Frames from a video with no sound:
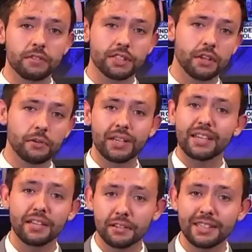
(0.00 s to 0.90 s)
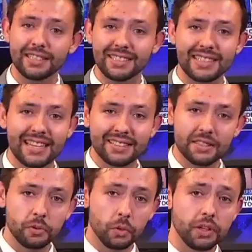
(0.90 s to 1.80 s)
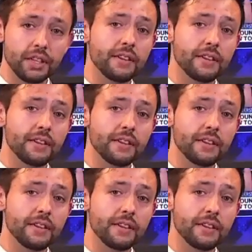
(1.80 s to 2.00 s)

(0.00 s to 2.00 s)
So here is that story.